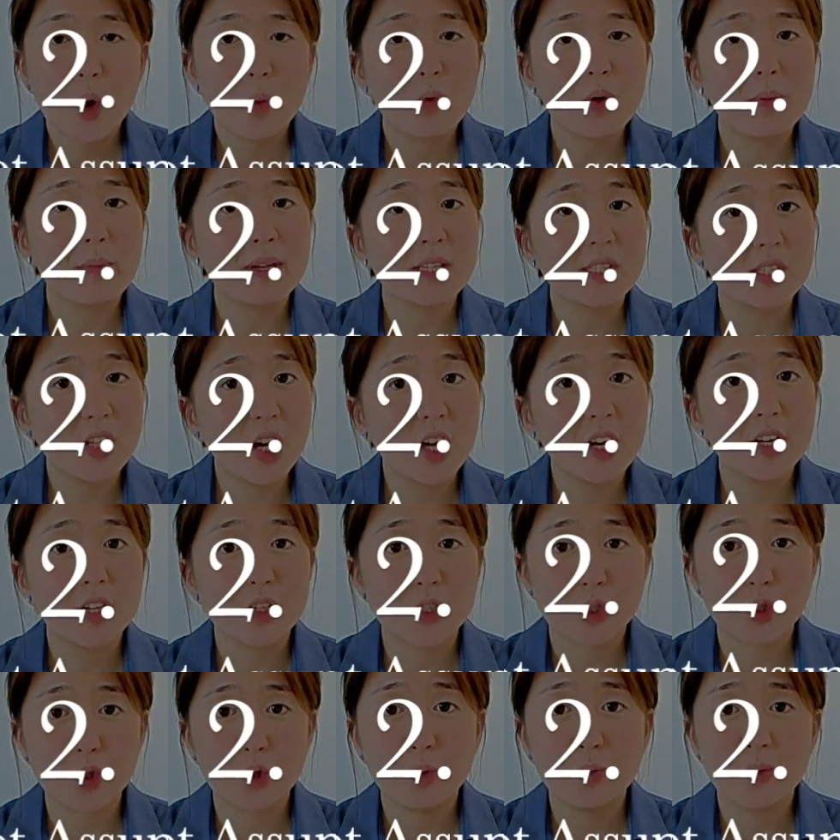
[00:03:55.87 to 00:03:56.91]
we must not
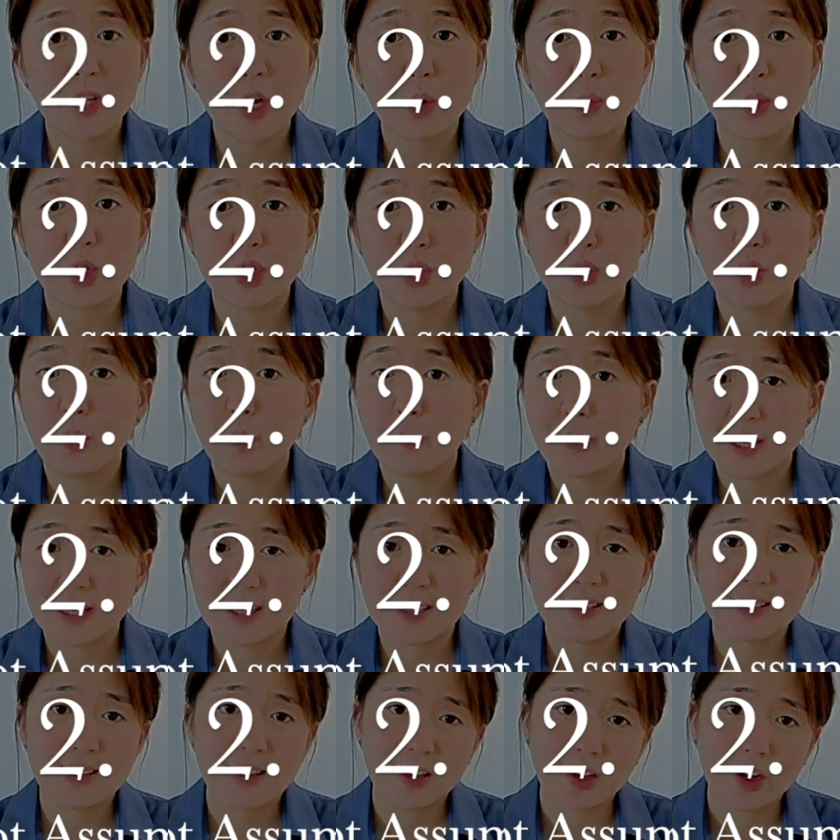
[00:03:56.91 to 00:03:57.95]
assume that we know
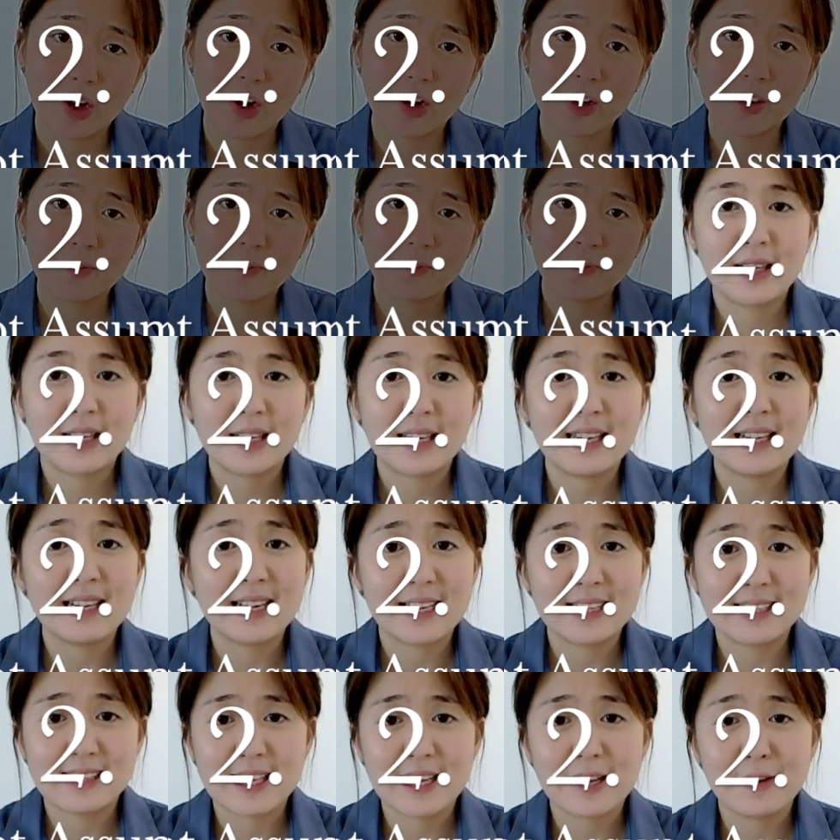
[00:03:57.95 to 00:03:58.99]
better than God. In
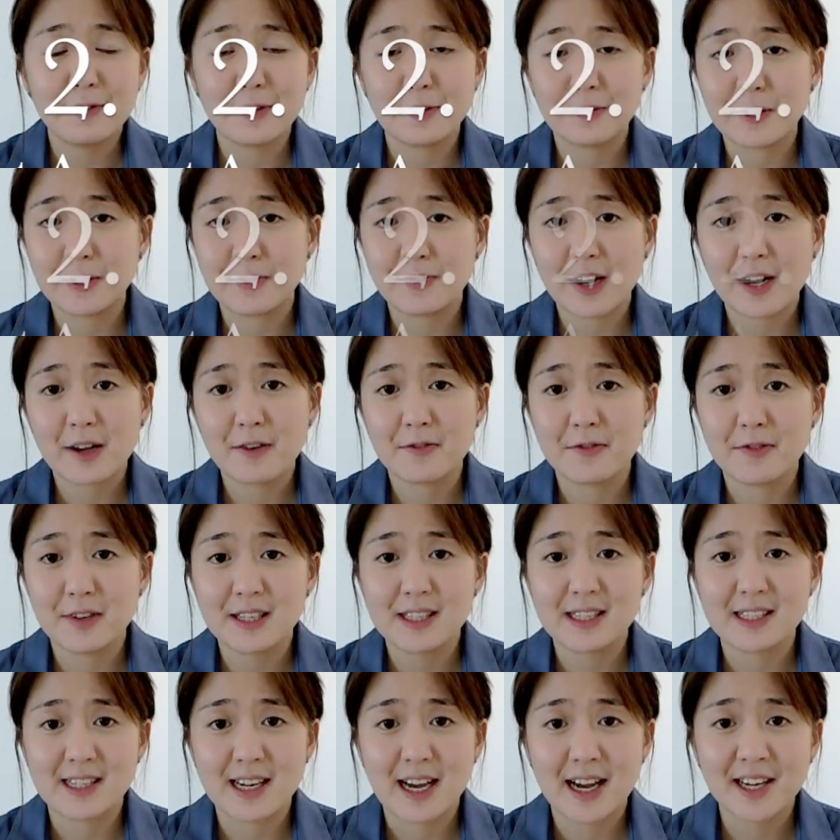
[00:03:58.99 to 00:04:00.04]
Isaiah 55
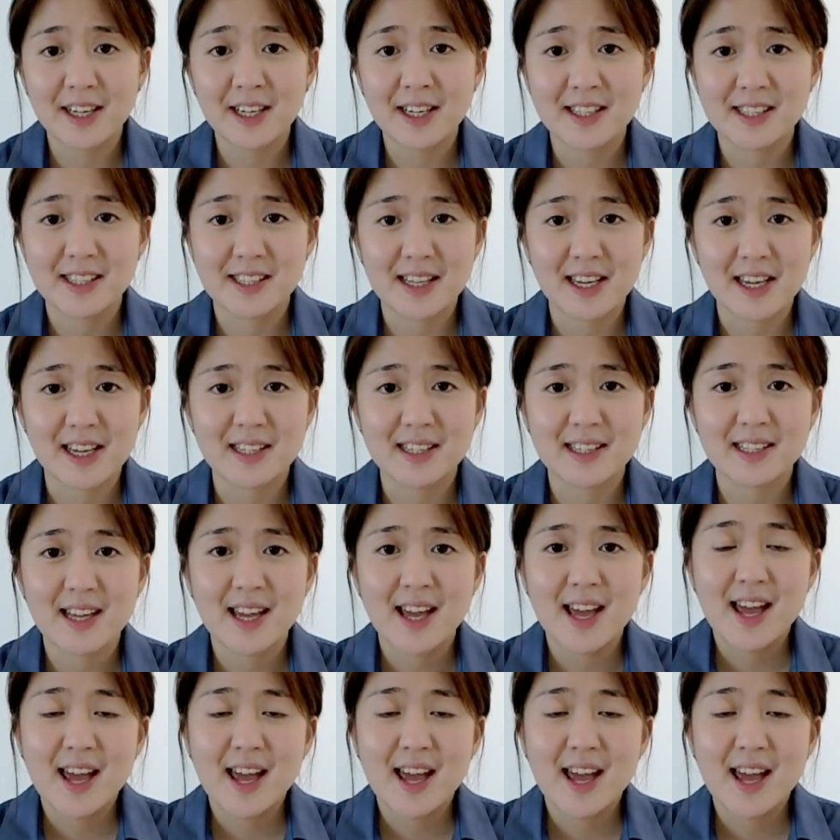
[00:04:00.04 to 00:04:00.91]
verse 9, it says,